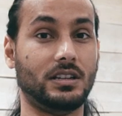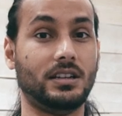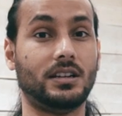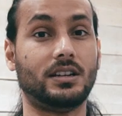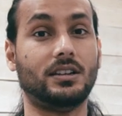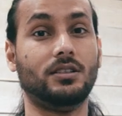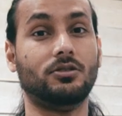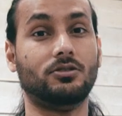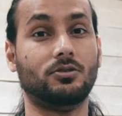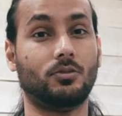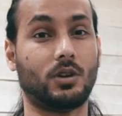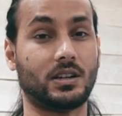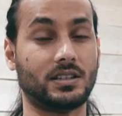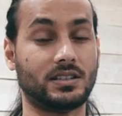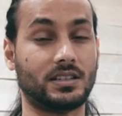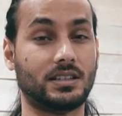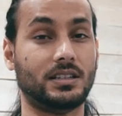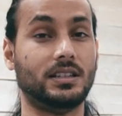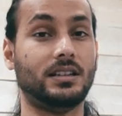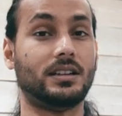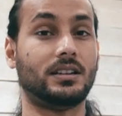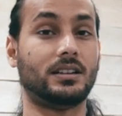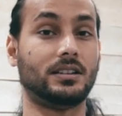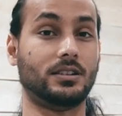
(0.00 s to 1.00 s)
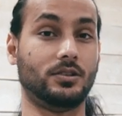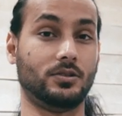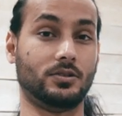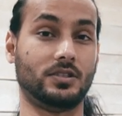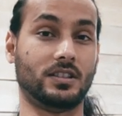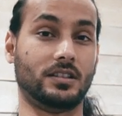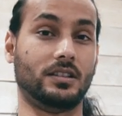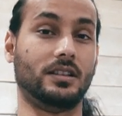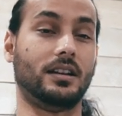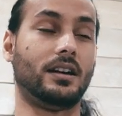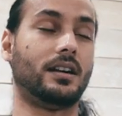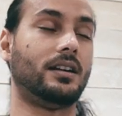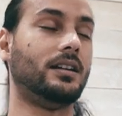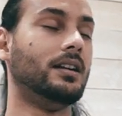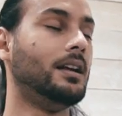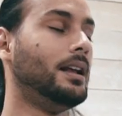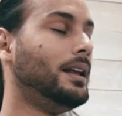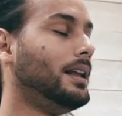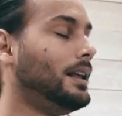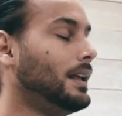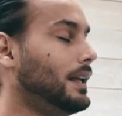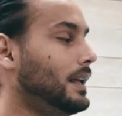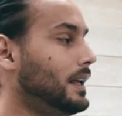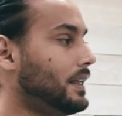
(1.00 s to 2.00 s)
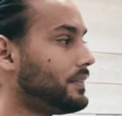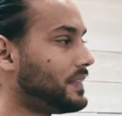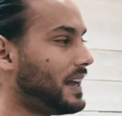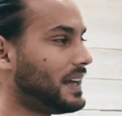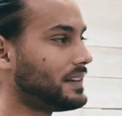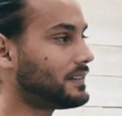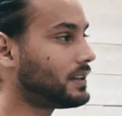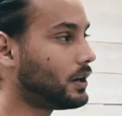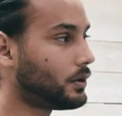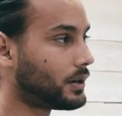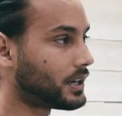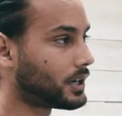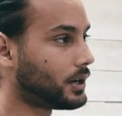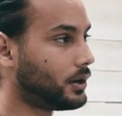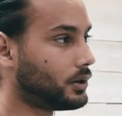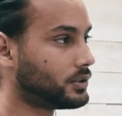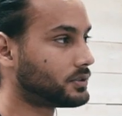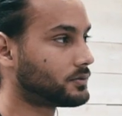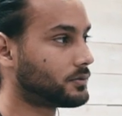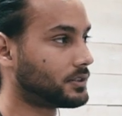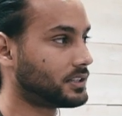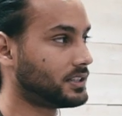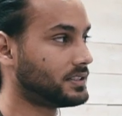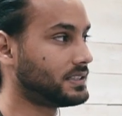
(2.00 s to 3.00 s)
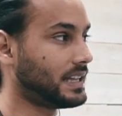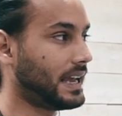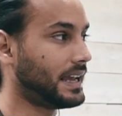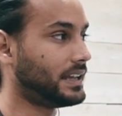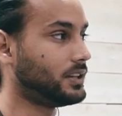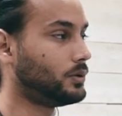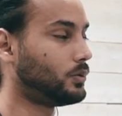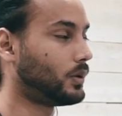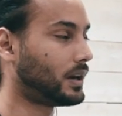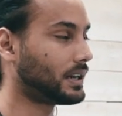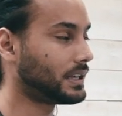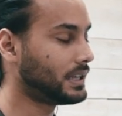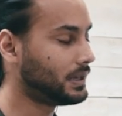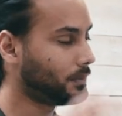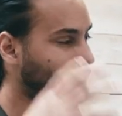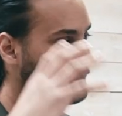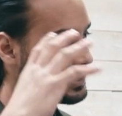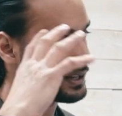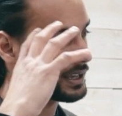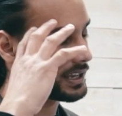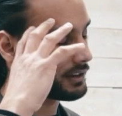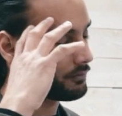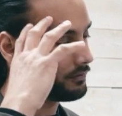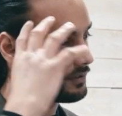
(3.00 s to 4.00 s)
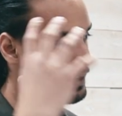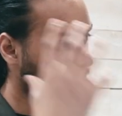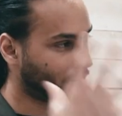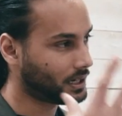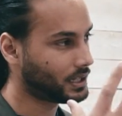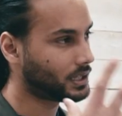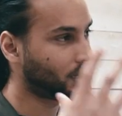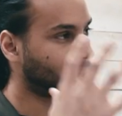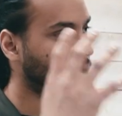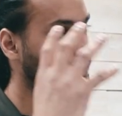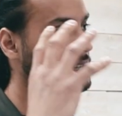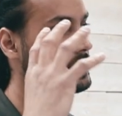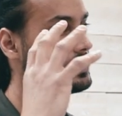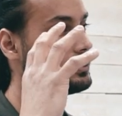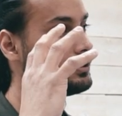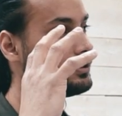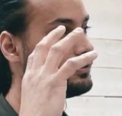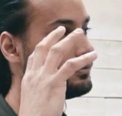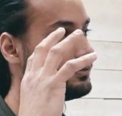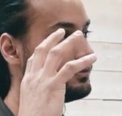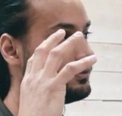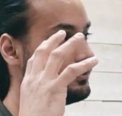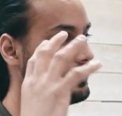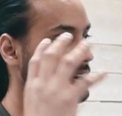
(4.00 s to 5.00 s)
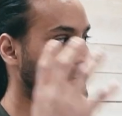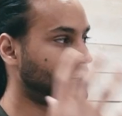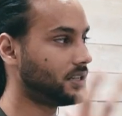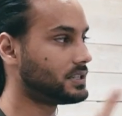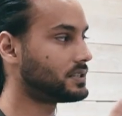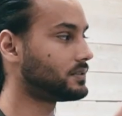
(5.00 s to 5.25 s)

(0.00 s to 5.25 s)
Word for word: here. You want to sit here, you sit there. That's how it goes for the site. You want to keep it like very clean, very